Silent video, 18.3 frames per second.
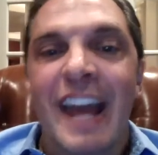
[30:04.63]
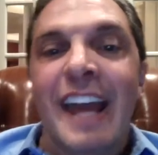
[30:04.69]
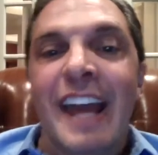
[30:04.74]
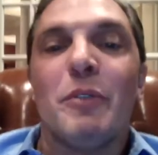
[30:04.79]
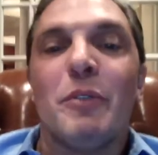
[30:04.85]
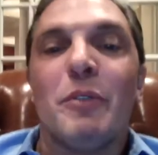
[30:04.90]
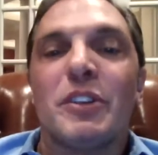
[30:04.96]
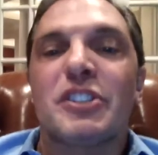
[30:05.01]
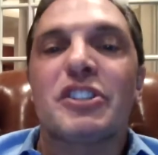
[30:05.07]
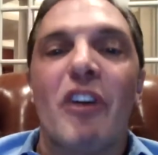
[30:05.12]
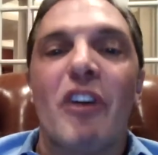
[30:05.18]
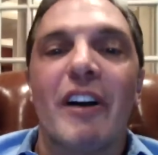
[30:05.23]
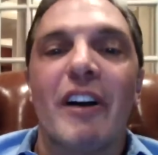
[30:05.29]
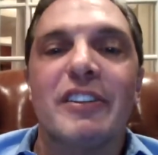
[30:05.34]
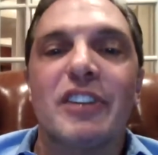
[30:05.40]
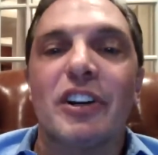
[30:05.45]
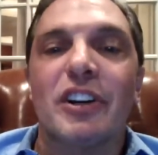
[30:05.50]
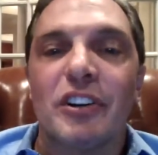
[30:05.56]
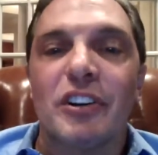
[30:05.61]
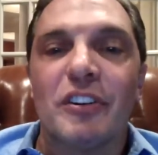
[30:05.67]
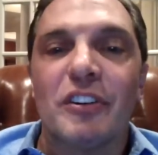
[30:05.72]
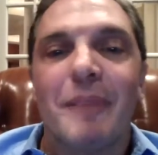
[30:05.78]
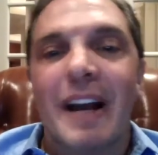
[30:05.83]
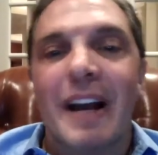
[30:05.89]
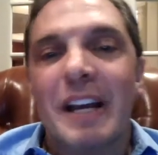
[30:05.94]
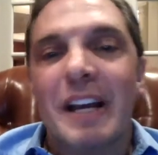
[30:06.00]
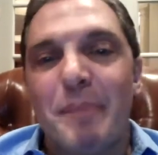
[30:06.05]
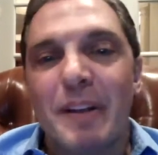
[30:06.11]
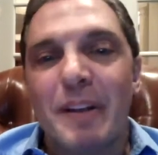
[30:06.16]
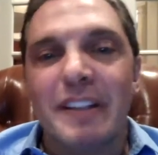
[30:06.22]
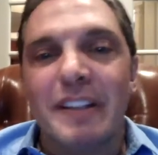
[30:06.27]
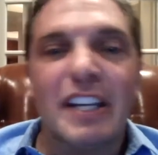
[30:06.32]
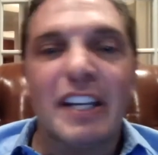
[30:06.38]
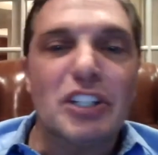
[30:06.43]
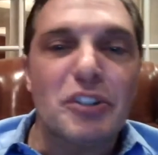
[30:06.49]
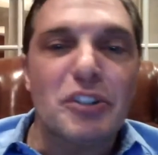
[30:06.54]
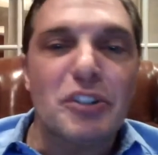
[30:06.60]
It would start to hurt my
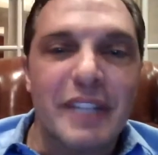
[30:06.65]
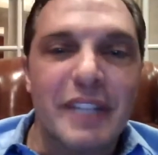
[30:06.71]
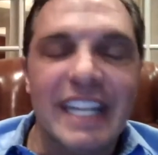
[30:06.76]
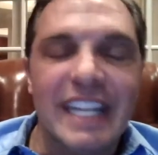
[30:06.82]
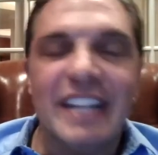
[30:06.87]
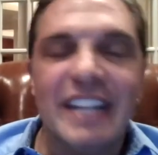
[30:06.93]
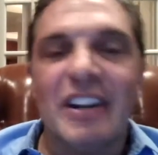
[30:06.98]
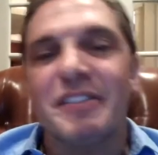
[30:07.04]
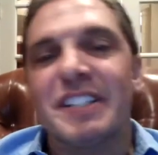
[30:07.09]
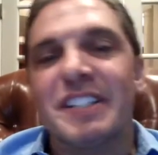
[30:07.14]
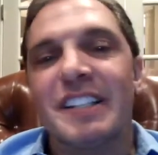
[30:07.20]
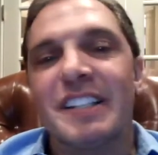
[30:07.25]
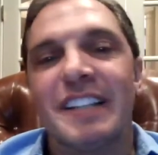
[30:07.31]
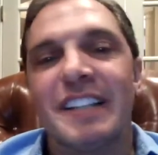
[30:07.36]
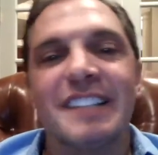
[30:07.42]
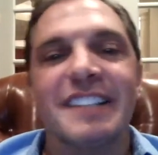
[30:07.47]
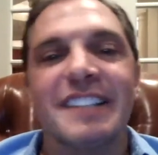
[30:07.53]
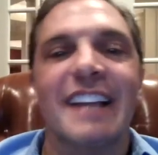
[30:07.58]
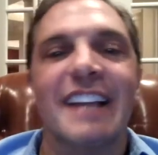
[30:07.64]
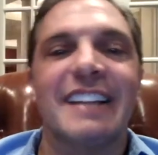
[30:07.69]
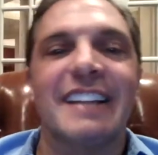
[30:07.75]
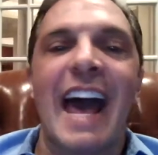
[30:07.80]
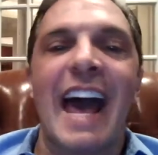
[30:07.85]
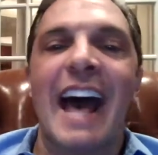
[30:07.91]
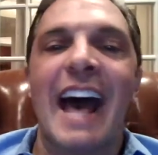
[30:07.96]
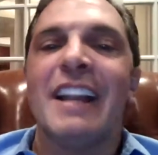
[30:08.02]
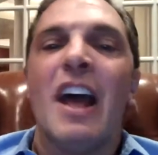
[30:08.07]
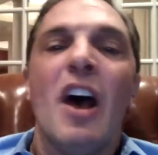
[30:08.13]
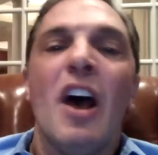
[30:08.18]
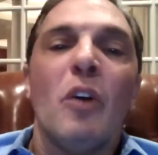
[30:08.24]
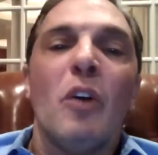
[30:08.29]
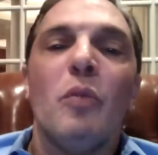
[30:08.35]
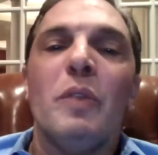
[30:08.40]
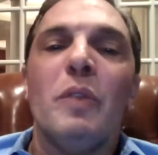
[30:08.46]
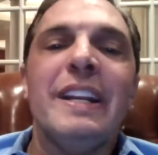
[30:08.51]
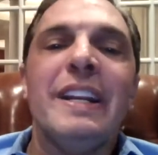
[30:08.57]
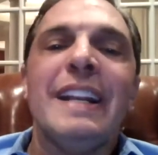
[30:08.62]
ability to do keynotes and things like that.
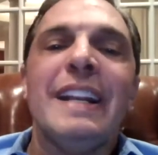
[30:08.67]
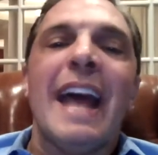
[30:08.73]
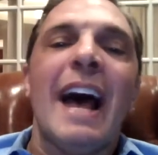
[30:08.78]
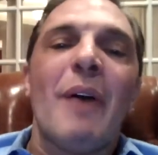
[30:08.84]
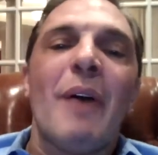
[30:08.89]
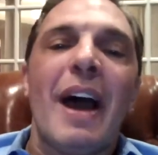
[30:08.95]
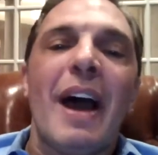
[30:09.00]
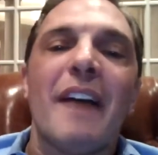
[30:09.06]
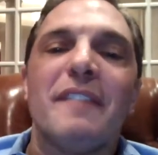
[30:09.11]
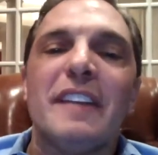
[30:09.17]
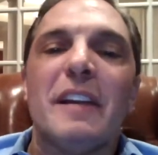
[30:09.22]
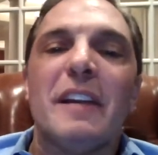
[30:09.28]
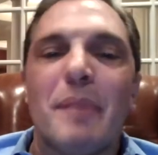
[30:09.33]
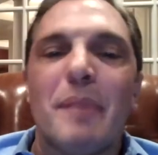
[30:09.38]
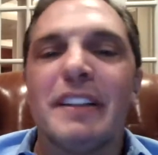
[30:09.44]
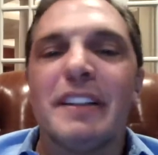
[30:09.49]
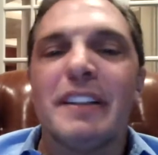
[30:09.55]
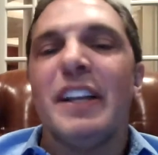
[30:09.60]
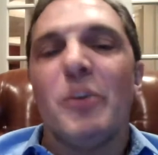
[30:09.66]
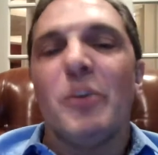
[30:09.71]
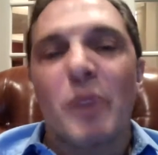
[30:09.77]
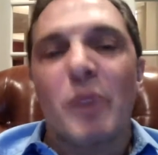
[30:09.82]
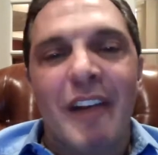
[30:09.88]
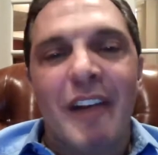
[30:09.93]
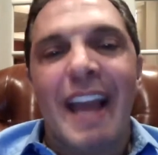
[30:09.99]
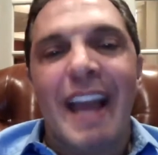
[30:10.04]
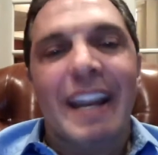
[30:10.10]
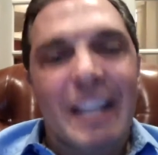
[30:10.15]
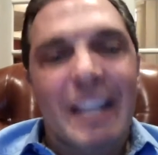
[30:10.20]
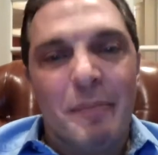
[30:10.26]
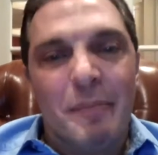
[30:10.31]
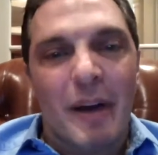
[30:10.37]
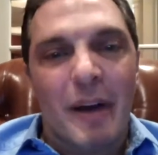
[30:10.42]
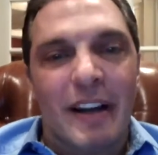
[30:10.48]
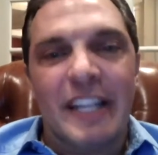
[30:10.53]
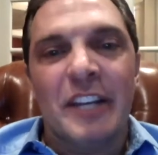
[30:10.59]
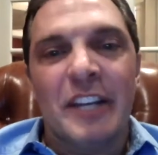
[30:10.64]
We now have the ability where
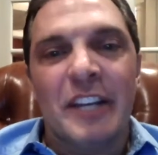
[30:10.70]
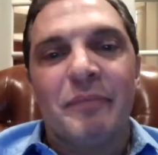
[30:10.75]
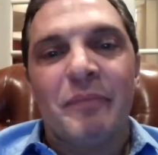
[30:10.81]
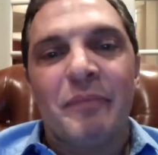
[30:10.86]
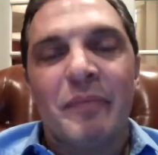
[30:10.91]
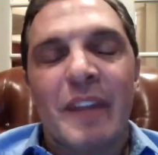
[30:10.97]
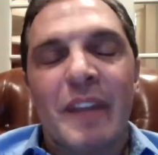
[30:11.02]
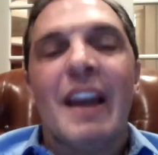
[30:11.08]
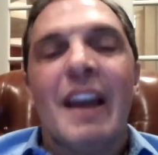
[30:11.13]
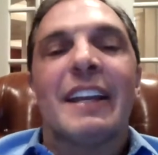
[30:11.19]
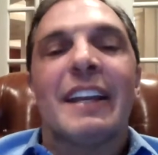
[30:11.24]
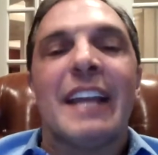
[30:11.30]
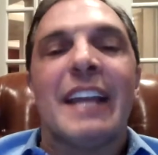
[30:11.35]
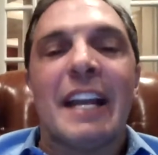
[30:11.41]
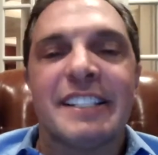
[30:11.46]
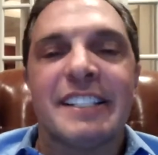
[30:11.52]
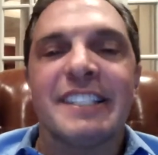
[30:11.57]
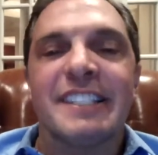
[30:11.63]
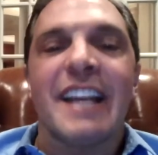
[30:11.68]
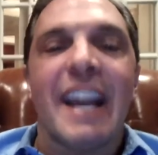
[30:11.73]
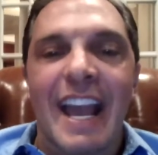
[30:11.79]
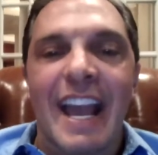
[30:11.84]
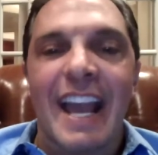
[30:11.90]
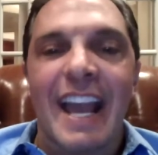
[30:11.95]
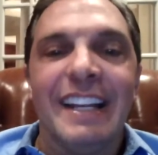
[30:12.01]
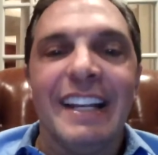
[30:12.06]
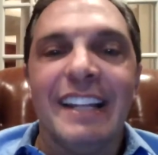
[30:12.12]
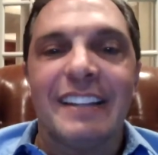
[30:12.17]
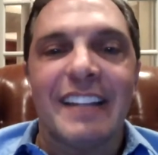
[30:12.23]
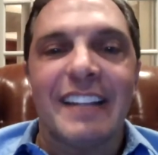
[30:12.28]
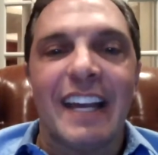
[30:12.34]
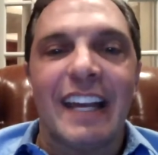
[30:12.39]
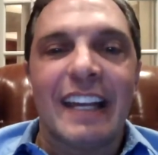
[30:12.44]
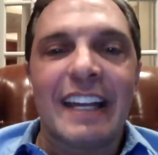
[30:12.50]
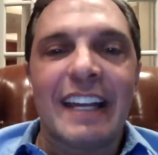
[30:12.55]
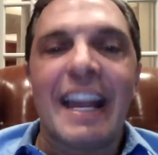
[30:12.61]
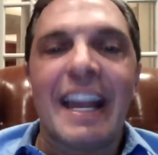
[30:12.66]
anybody can say
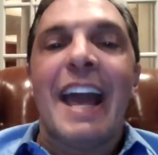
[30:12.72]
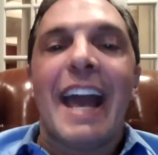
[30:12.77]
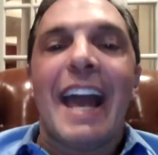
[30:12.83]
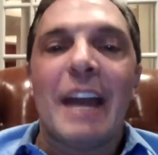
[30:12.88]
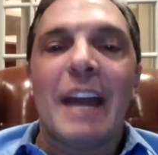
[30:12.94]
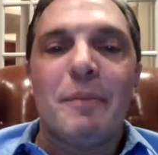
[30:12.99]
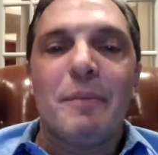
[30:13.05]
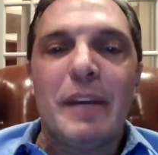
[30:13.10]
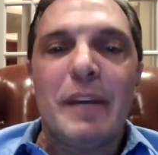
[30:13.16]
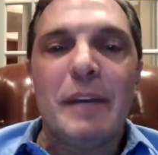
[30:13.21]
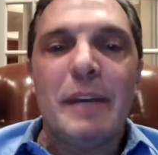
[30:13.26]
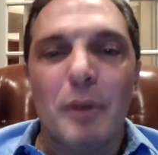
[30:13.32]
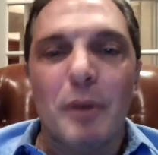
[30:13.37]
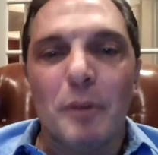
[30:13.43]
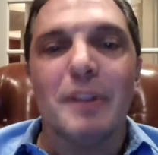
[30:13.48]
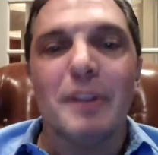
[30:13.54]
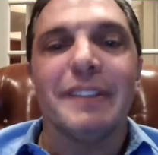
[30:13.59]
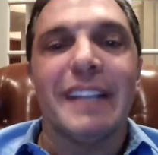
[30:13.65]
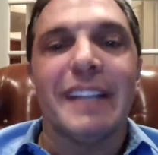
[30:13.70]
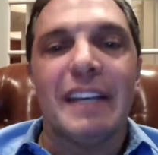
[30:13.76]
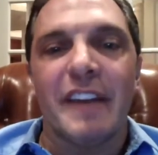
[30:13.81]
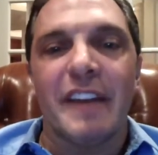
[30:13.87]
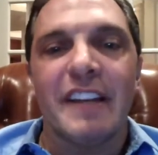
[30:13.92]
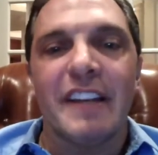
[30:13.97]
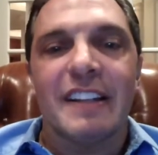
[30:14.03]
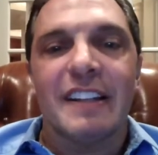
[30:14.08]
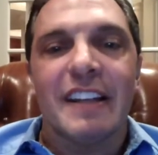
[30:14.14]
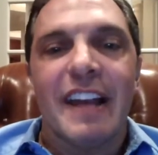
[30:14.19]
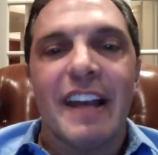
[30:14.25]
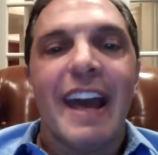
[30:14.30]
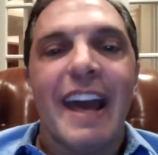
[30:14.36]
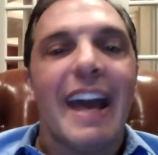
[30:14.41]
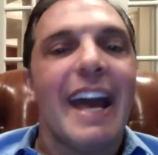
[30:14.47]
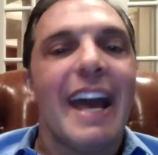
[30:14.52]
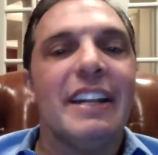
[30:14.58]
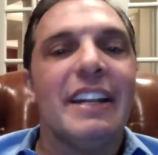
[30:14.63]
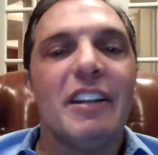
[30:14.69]
anything and people believe it,
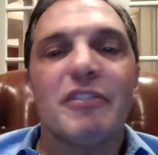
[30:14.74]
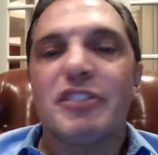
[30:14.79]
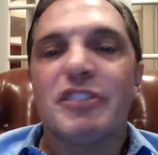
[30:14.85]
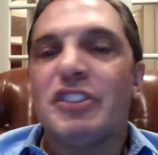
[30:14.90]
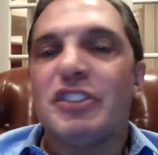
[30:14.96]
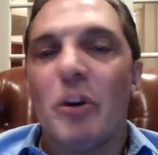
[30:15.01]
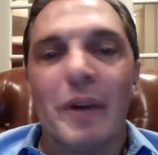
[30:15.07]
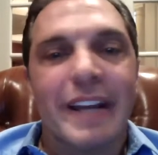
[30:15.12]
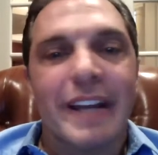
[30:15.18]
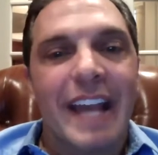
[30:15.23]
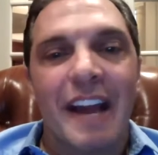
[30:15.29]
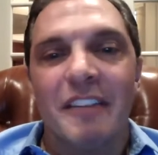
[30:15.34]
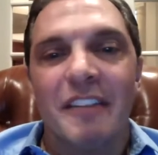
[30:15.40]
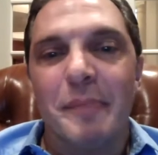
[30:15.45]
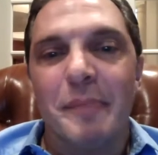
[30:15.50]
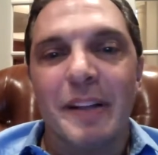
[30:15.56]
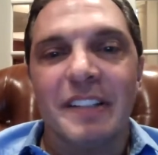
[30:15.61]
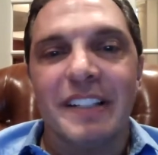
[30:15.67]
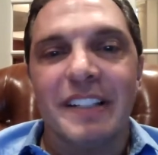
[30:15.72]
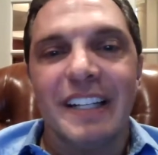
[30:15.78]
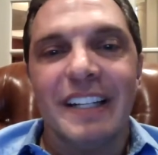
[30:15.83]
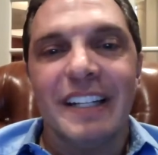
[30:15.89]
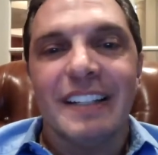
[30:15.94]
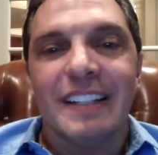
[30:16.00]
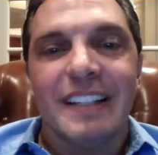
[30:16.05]
and there's no accountability.